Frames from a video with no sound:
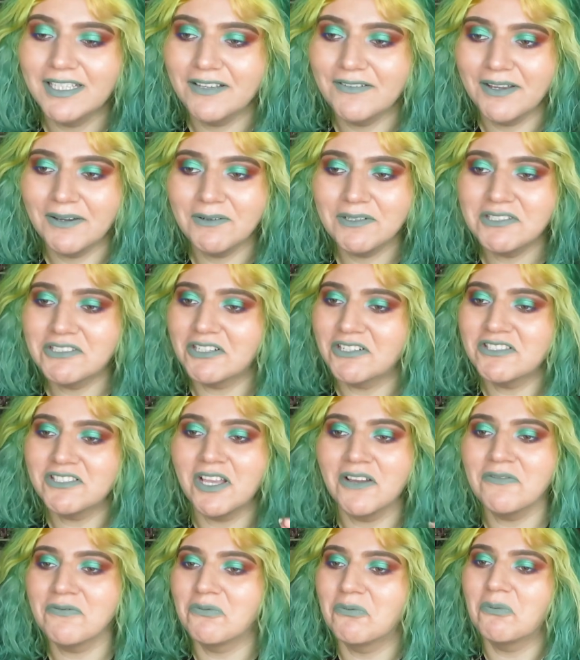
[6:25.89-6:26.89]
I love how it starts
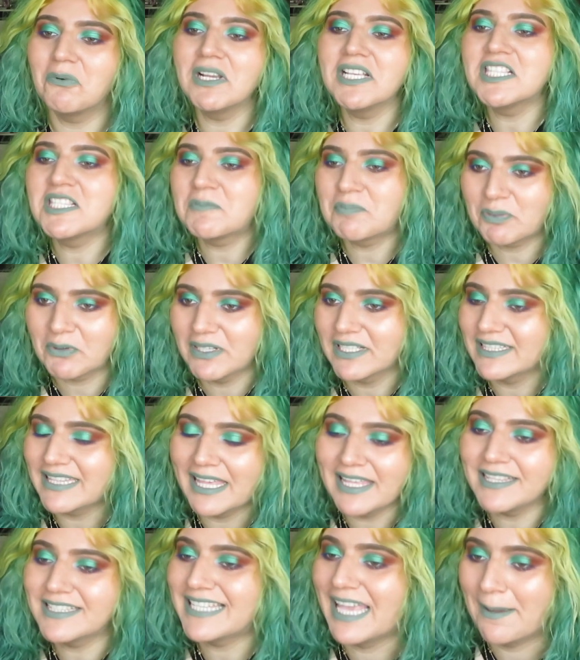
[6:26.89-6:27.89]
off whispering
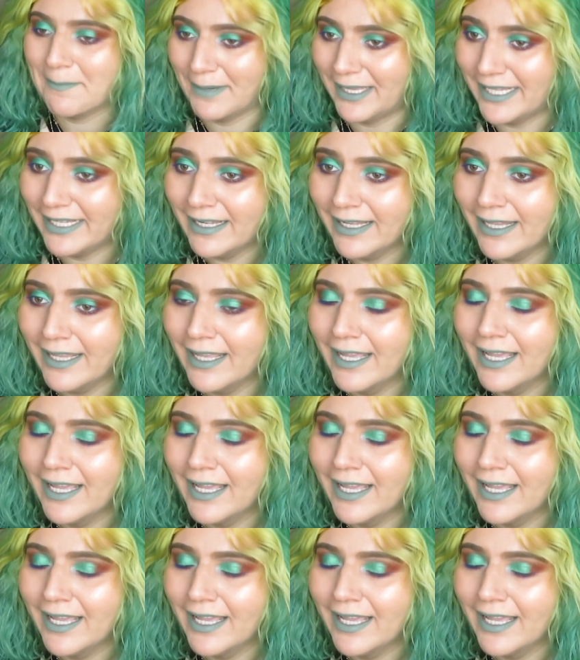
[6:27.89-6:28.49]
Big Tim in.